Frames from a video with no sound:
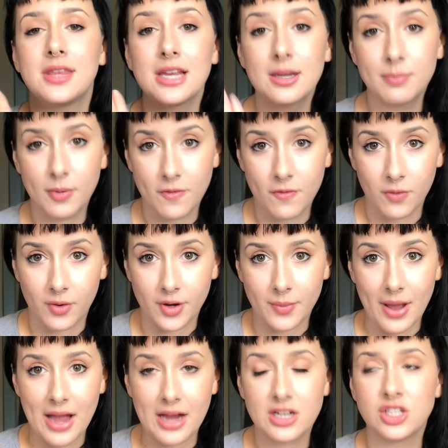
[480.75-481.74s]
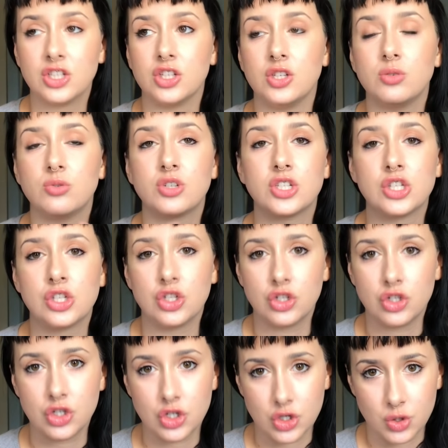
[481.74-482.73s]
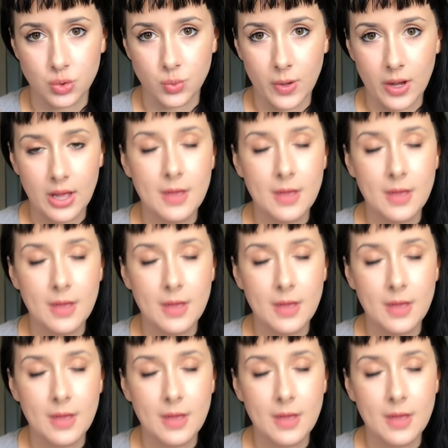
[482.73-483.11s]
think before you act. You just do.